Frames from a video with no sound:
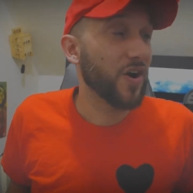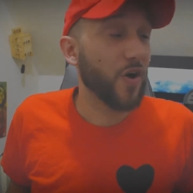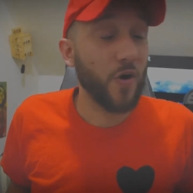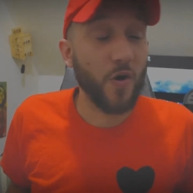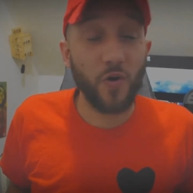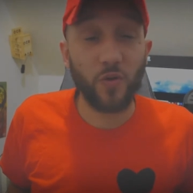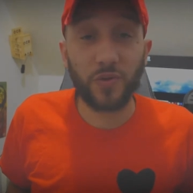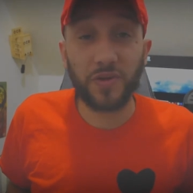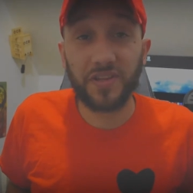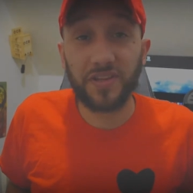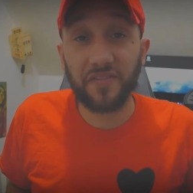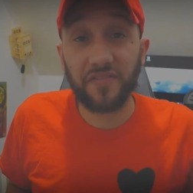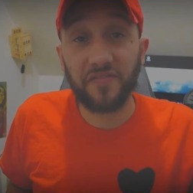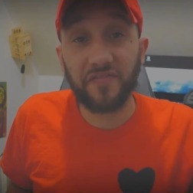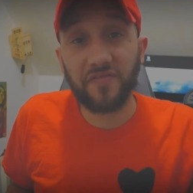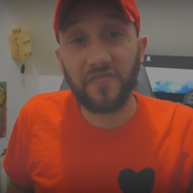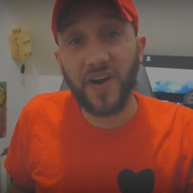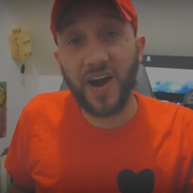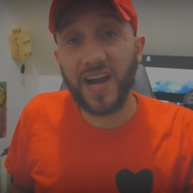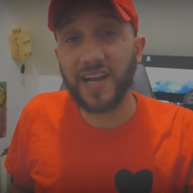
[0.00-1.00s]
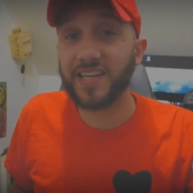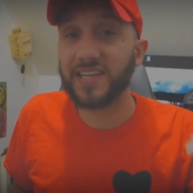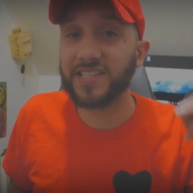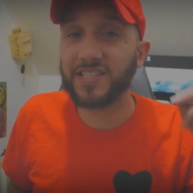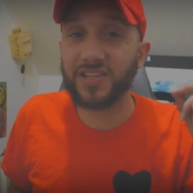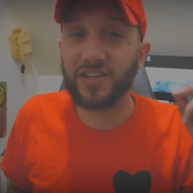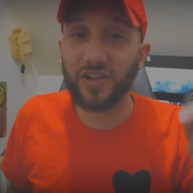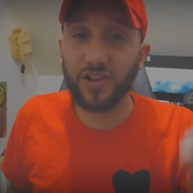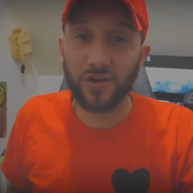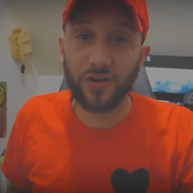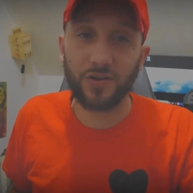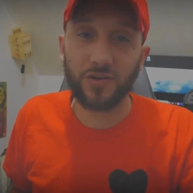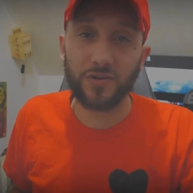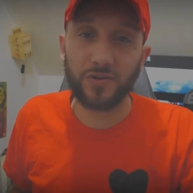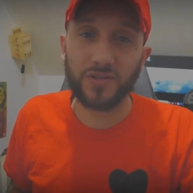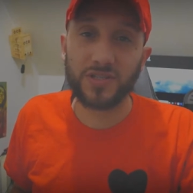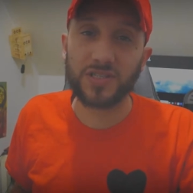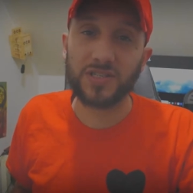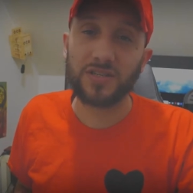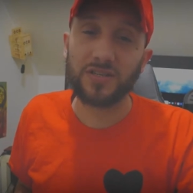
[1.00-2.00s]
Only the finest
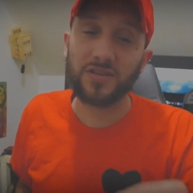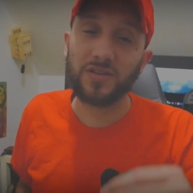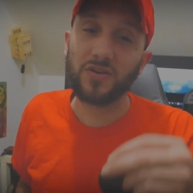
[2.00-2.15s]
clothes